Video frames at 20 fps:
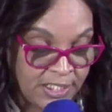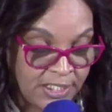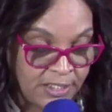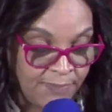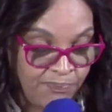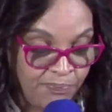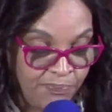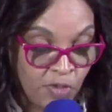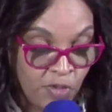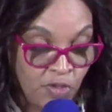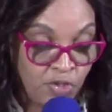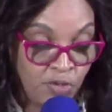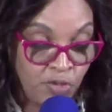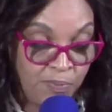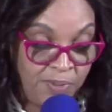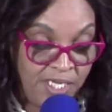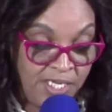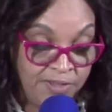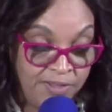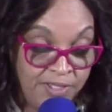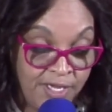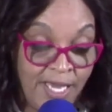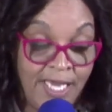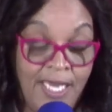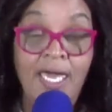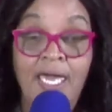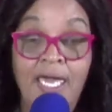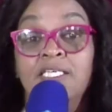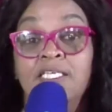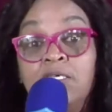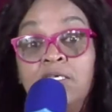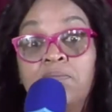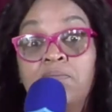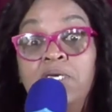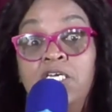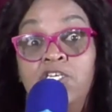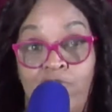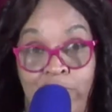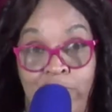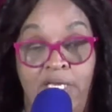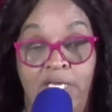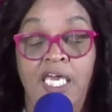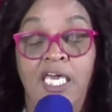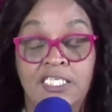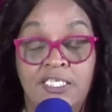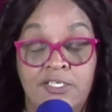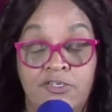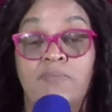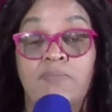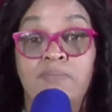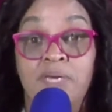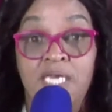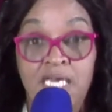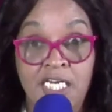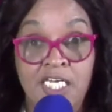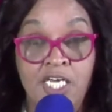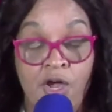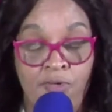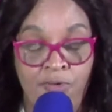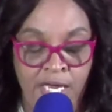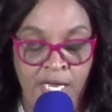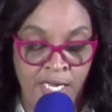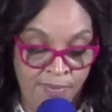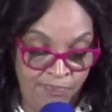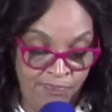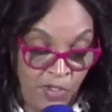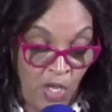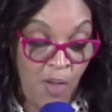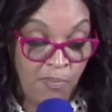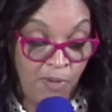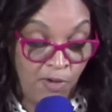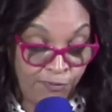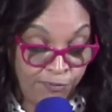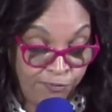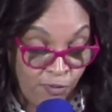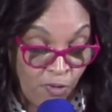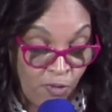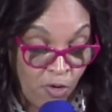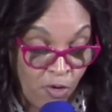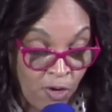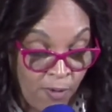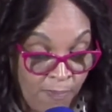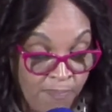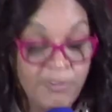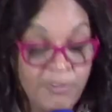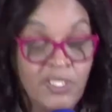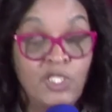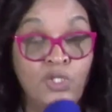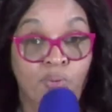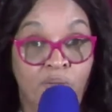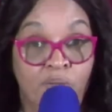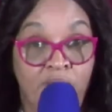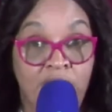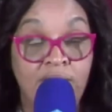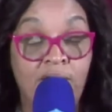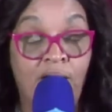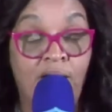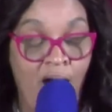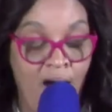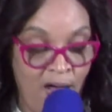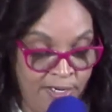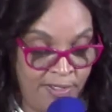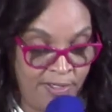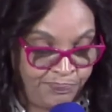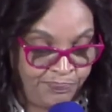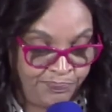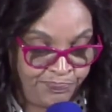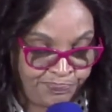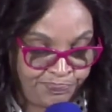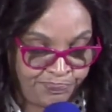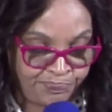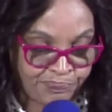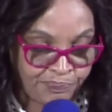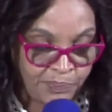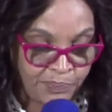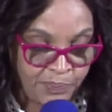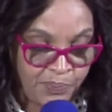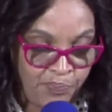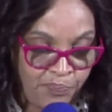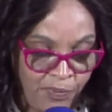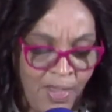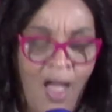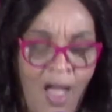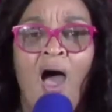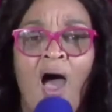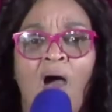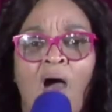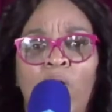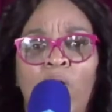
to be their intermediary, intermediary before between God. According to